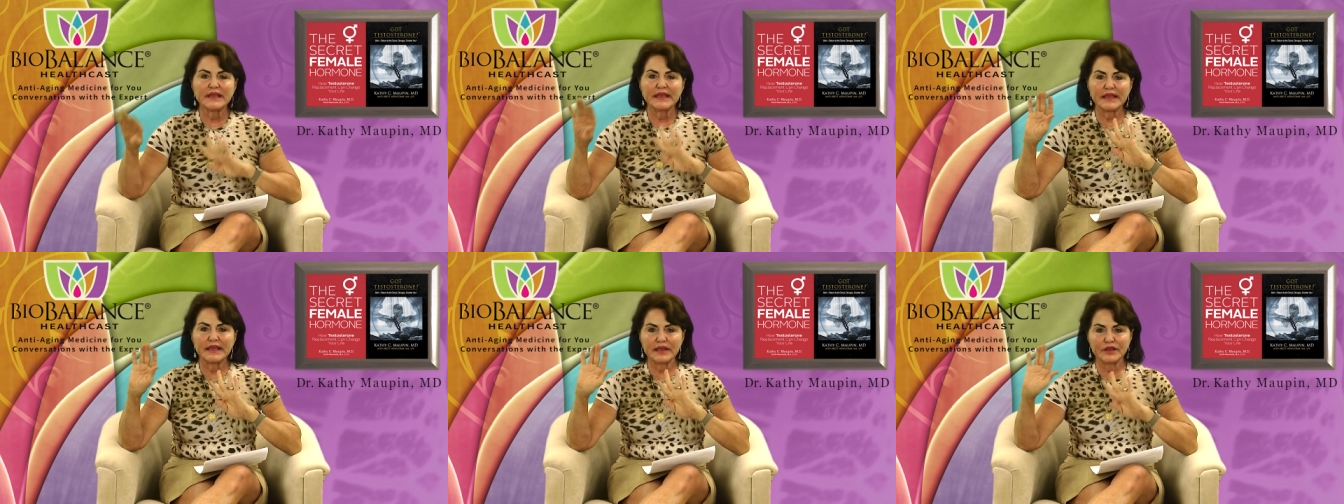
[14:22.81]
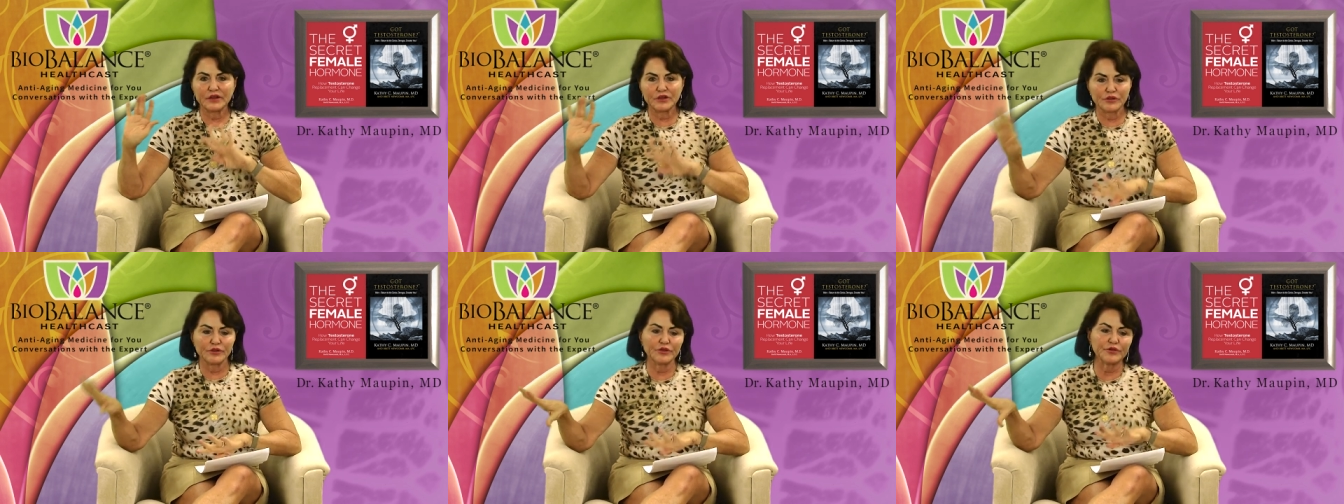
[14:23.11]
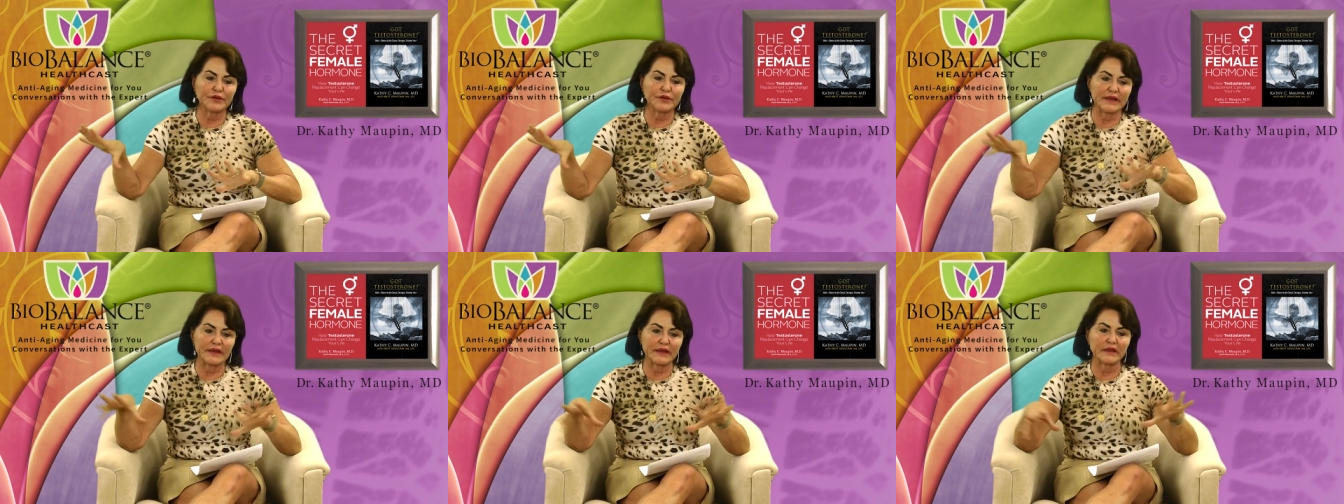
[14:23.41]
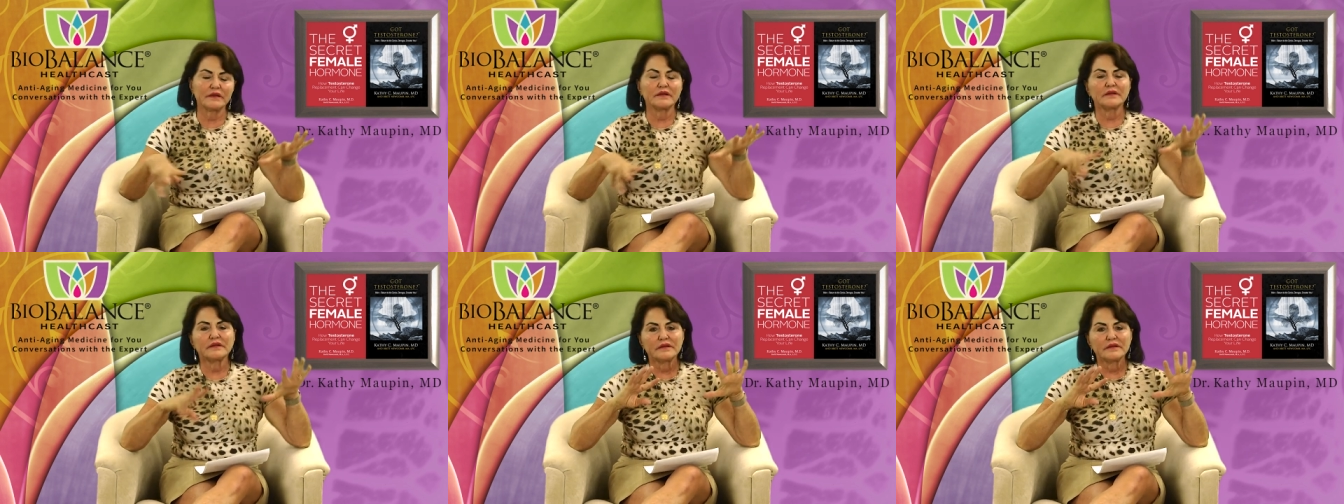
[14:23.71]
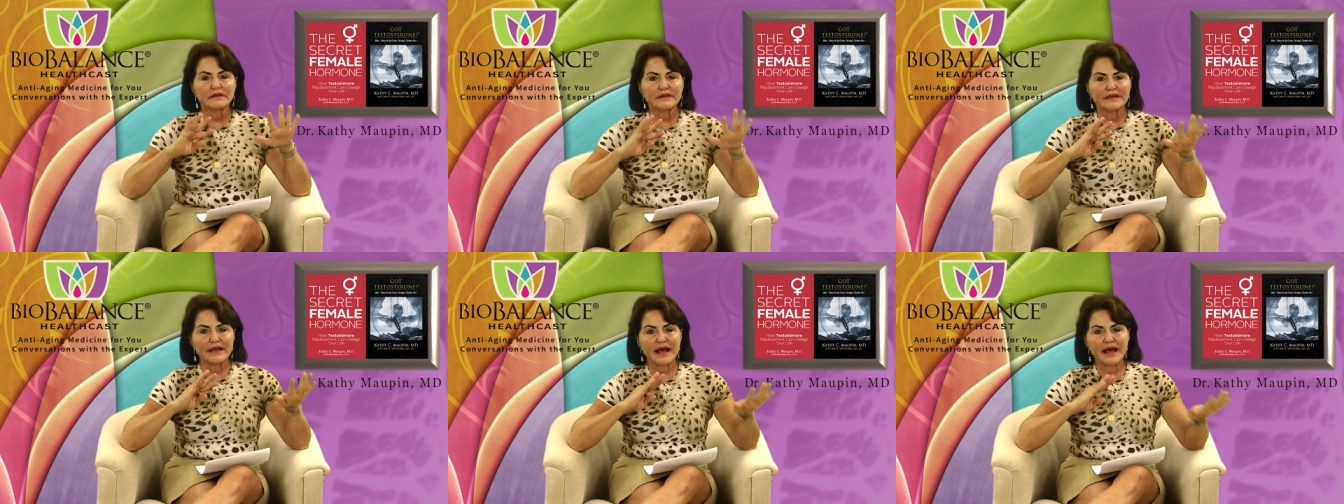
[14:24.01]
including
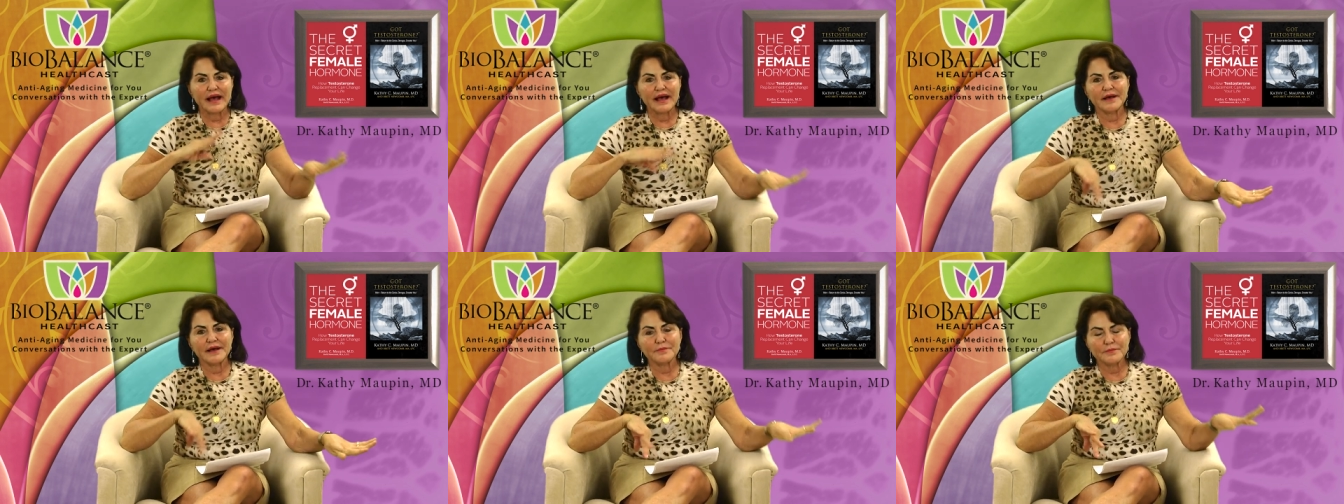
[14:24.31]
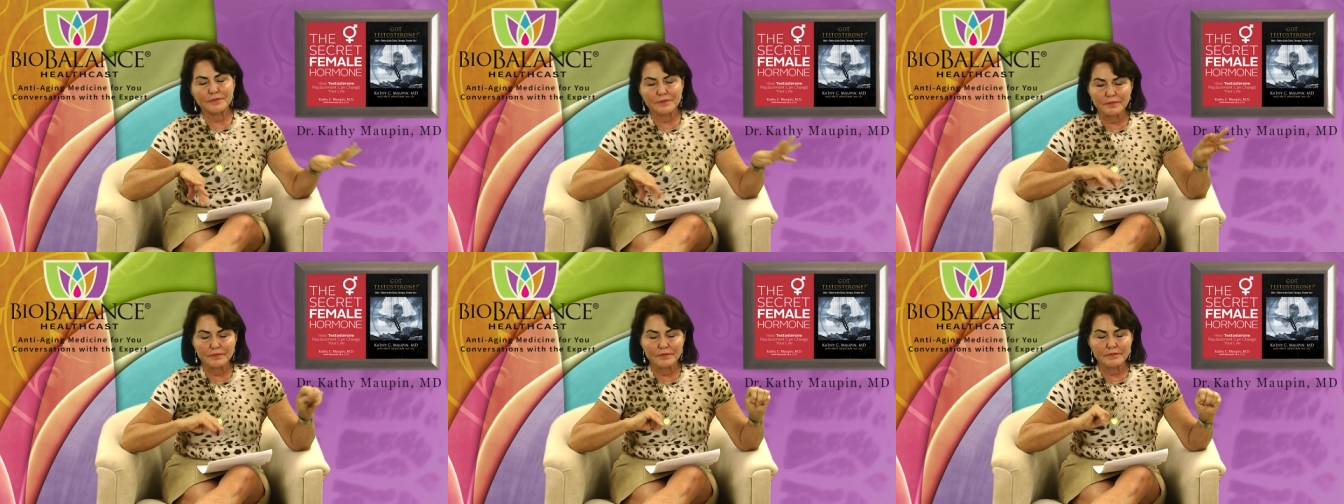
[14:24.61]
um,